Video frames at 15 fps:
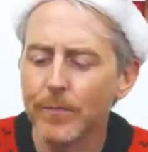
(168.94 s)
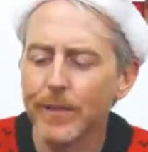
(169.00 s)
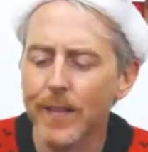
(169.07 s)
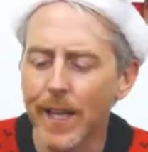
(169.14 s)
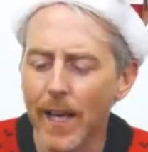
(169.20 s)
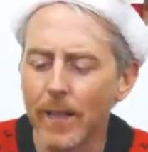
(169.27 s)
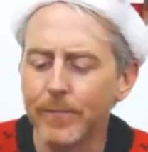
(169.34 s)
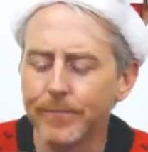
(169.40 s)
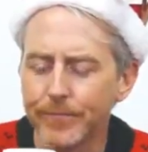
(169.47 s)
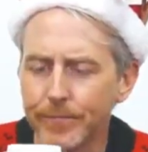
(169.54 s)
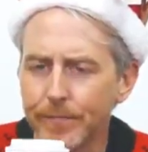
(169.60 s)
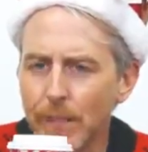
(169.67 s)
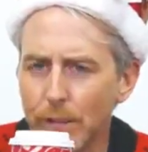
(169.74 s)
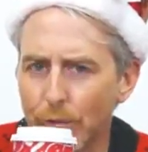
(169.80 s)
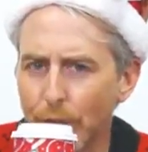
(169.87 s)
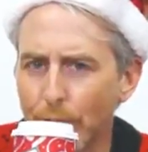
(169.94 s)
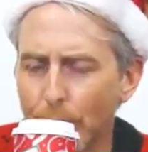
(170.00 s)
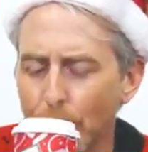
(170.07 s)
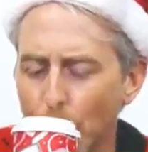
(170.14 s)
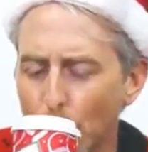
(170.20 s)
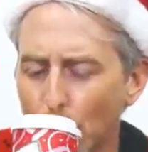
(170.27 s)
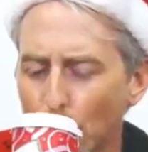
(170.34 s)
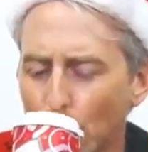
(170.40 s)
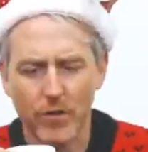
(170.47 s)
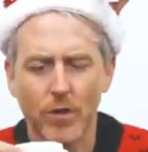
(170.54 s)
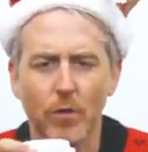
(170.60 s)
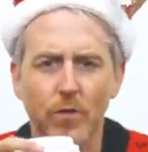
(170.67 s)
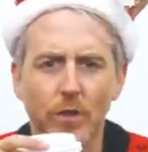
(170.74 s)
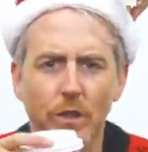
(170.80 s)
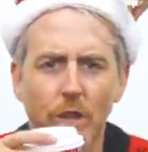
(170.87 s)
Yeah, that's very good.
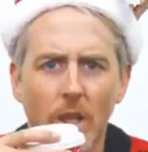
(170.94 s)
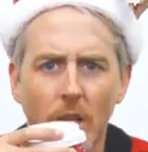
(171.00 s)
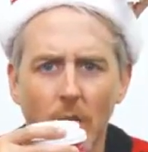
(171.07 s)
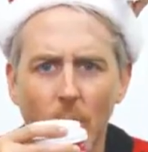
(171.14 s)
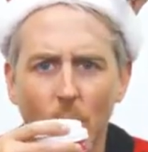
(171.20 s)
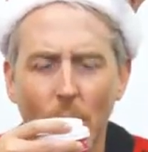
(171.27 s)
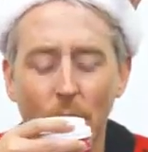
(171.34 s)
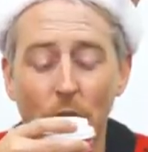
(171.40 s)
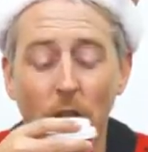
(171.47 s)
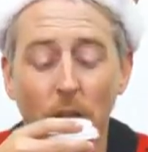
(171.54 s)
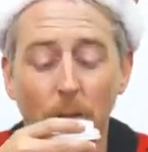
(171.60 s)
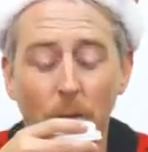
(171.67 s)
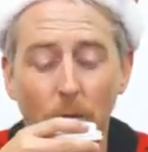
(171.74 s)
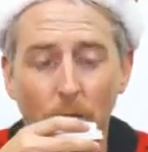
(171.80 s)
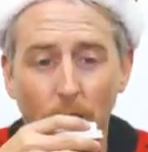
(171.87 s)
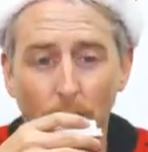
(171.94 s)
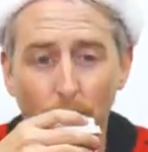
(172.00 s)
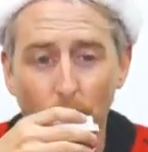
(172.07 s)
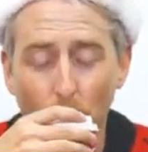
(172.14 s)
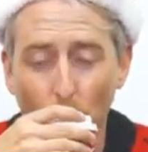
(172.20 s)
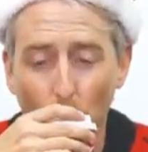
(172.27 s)
Toasted white chocolate mocha.